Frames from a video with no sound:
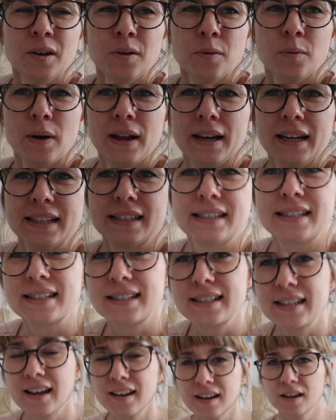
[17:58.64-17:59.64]
when
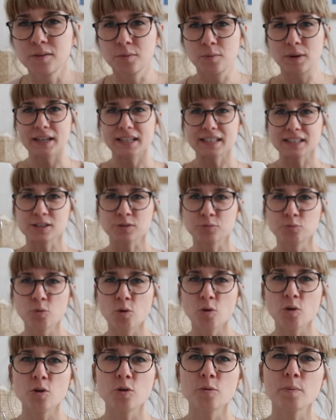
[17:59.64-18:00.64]
it's
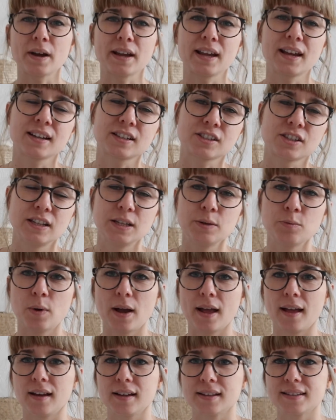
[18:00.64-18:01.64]
warm, I actually
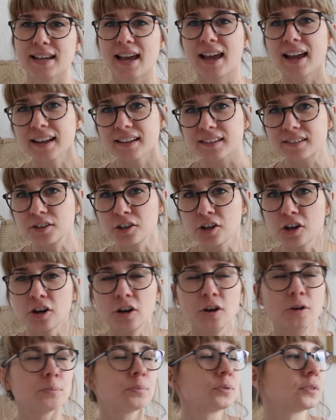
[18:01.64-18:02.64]
wear tank
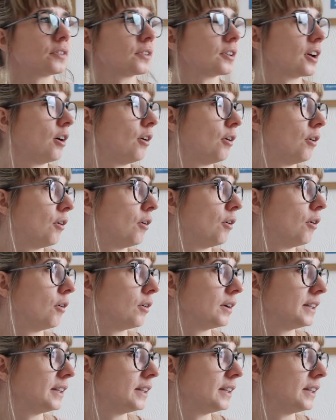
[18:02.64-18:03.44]
tops or